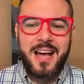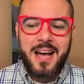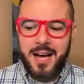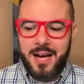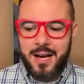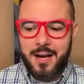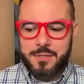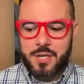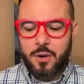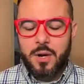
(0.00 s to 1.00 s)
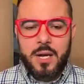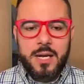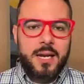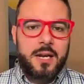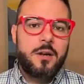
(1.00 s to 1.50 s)
Um, so
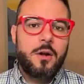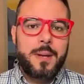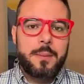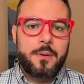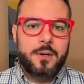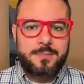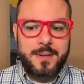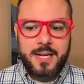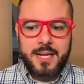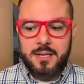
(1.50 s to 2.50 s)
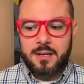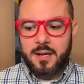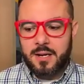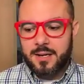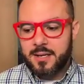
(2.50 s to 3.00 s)
getting to know people at Expedient,
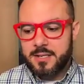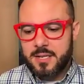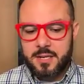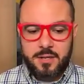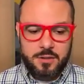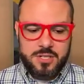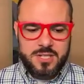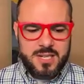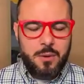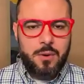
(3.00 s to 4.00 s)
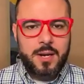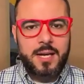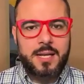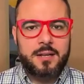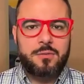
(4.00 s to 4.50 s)
uh, continue, you know, just networking
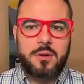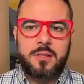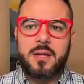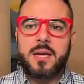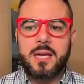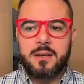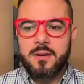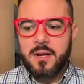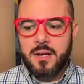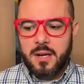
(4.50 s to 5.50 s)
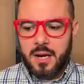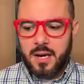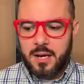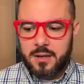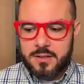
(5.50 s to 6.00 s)
and that sort of thing, and
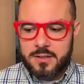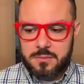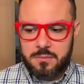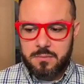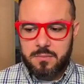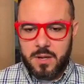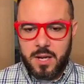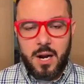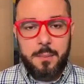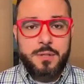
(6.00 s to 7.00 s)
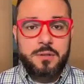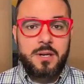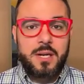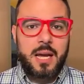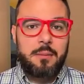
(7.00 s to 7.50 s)
uh, some an
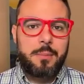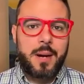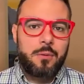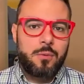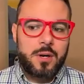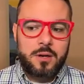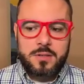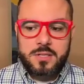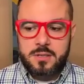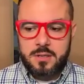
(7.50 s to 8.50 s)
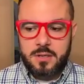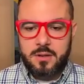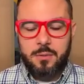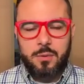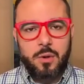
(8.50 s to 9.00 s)
opportunity came about where you know
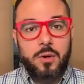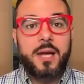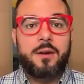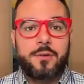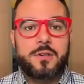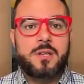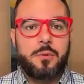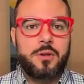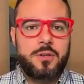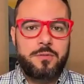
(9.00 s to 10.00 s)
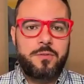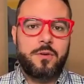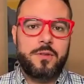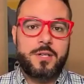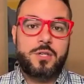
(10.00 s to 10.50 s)
they were looking for someone to
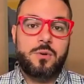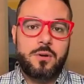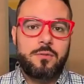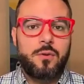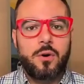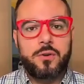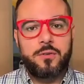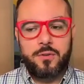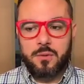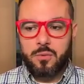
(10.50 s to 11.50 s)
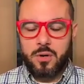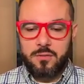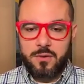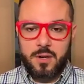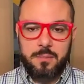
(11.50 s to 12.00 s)
fill this sort of role to fill more
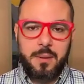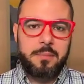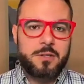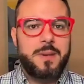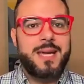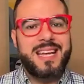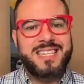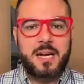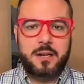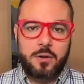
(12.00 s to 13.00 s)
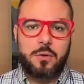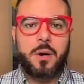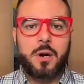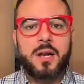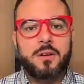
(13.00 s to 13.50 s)
of a public speaking technical
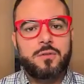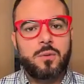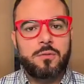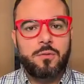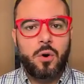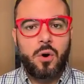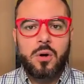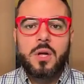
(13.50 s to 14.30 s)
marketing sort of role